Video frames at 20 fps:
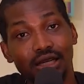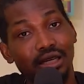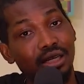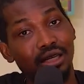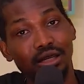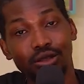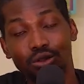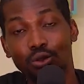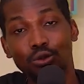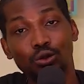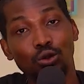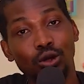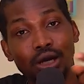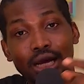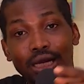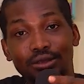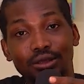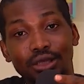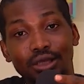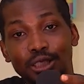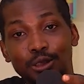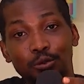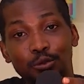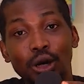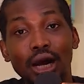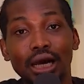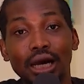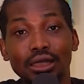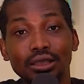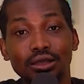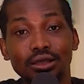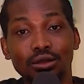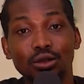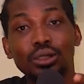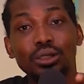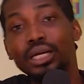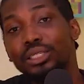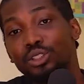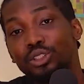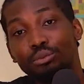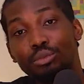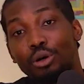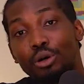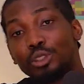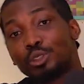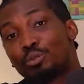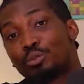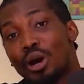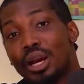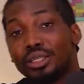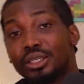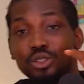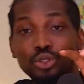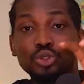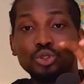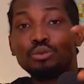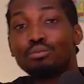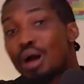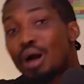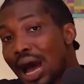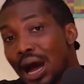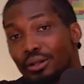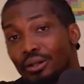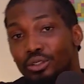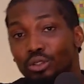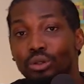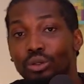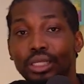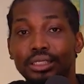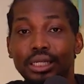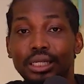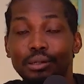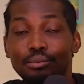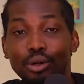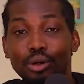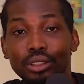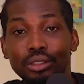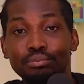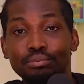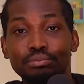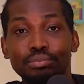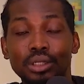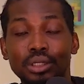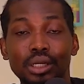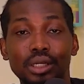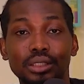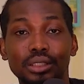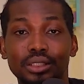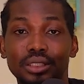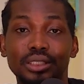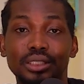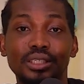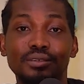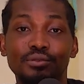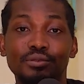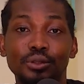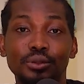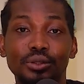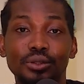Don't look at today's price. Look at tomorrow's price. Zoom out. Don't let anybody deceive you.